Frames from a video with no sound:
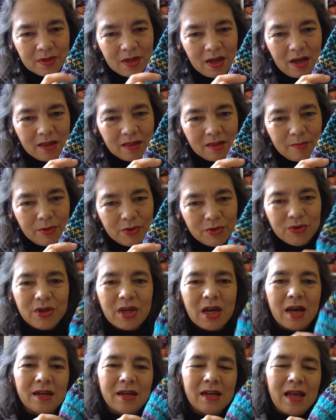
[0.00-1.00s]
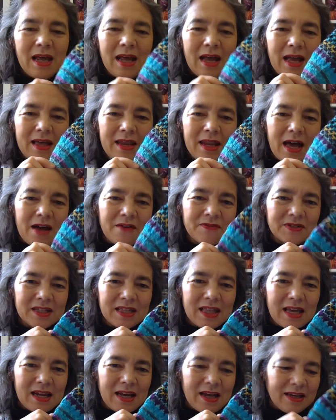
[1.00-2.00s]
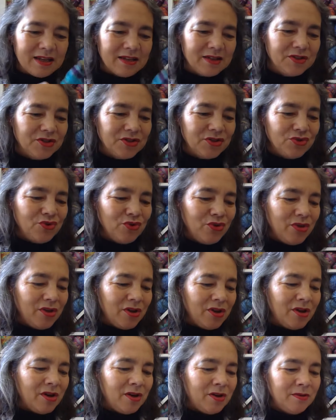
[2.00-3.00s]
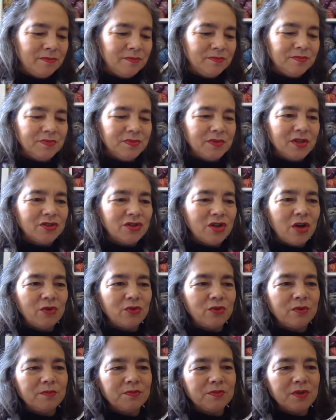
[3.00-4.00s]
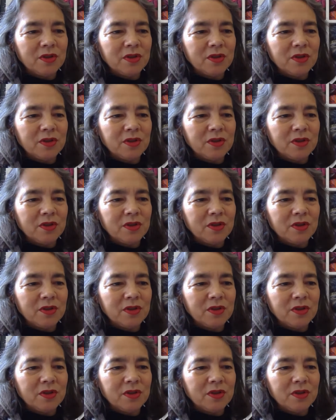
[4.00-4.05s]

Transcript: and the blue yarn, and after that I can do the toe.